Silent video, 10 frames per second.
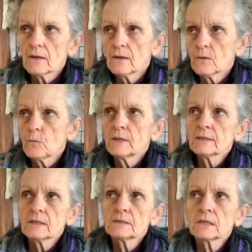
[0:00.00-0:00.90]
one
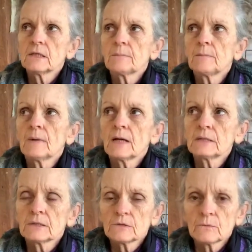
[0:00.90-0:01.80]
thing to keep in
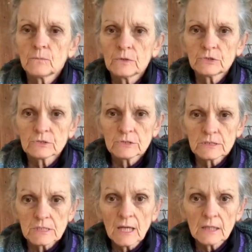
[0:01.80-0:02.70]
mind when you're
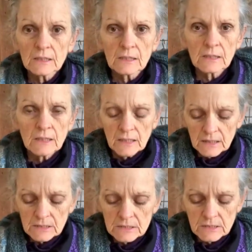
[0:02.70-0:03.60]
designing
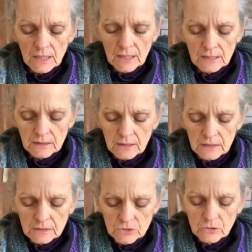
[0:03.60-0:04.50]
is that
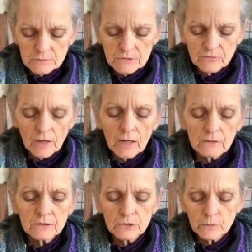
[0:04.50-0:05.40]
in terms of
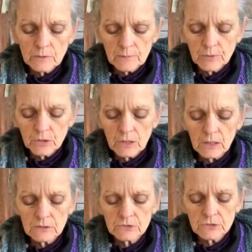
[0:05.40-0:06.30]
color, you want to put
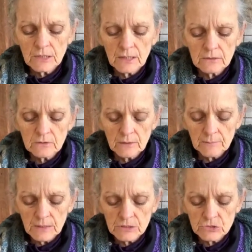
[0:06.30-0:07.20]
colors together and
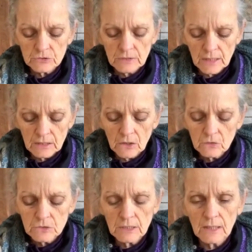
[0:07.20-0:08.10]
make sure they go
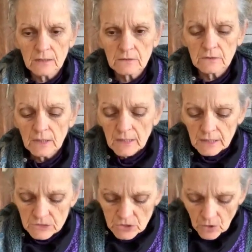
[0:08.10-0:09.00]
together.
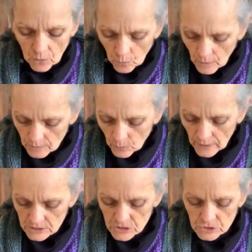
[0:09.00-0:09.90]
So one way
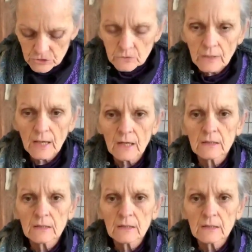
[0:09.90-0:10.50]
to do that